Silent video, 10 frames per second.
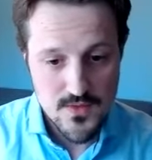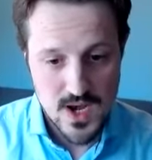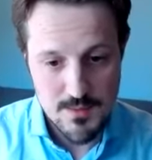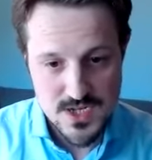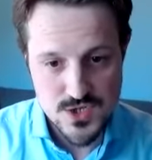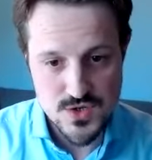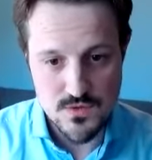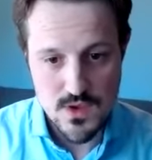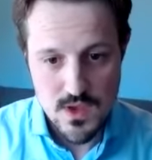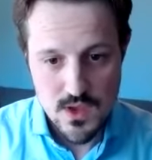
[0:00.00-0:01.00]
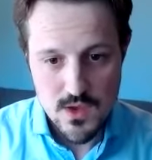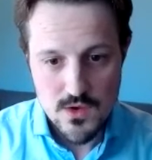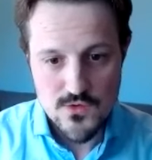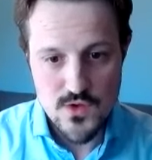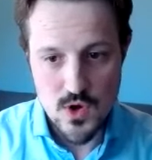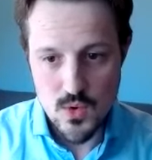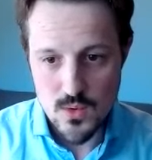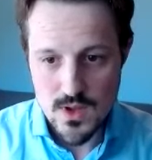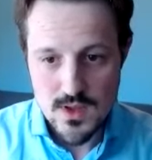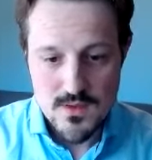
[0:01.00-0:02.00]
I mentioned.
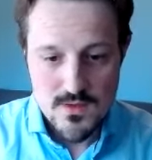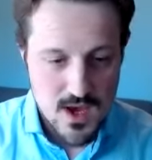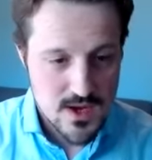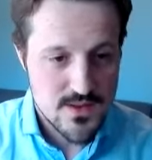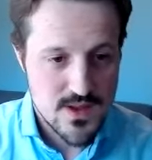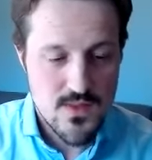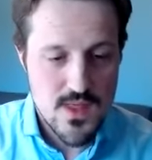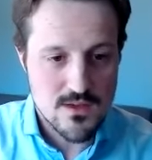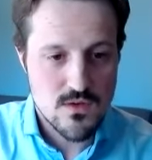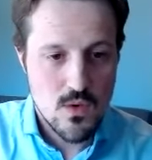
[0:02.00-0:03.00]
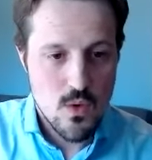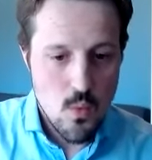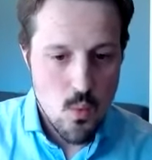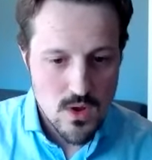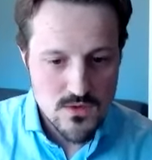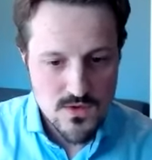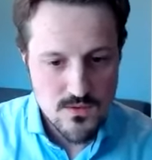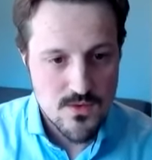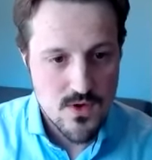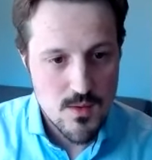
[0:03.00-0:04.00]
So the idea that once
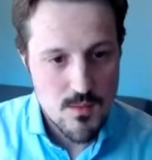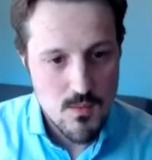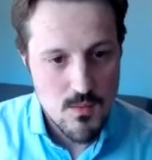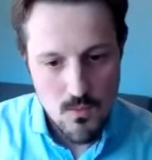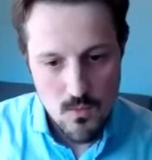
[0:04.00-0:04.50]
a firm,